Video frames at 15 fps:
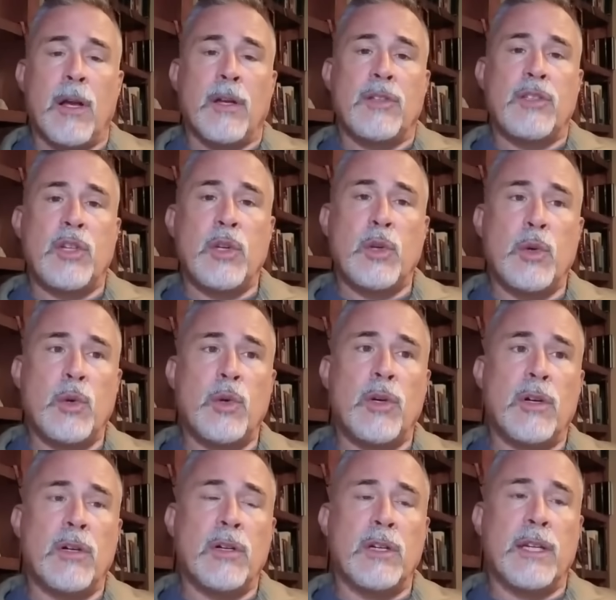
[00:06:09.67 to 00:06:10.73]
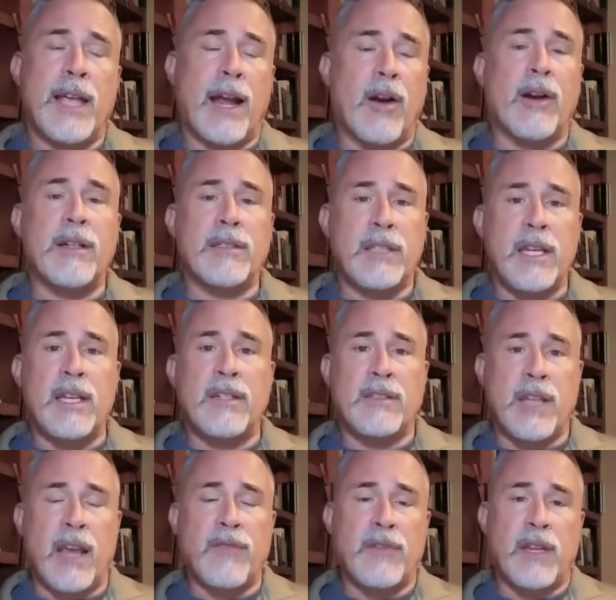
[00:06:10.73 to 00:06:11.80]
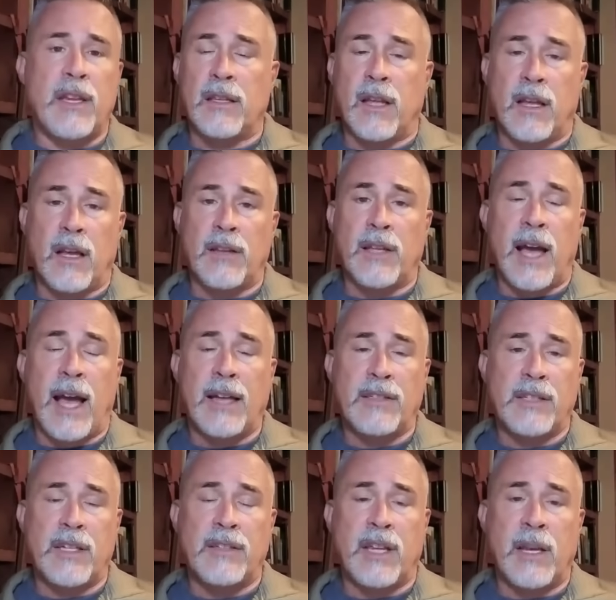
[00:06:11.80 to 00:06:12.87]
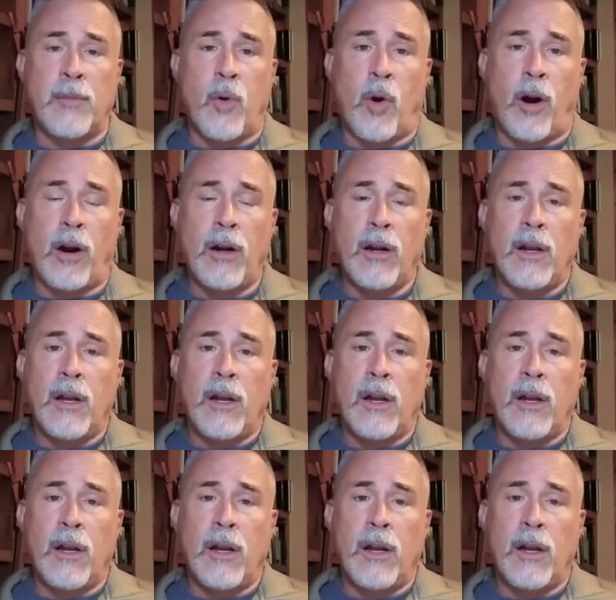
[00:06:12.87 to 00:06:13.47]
to guarantee safety on the high seas anymore.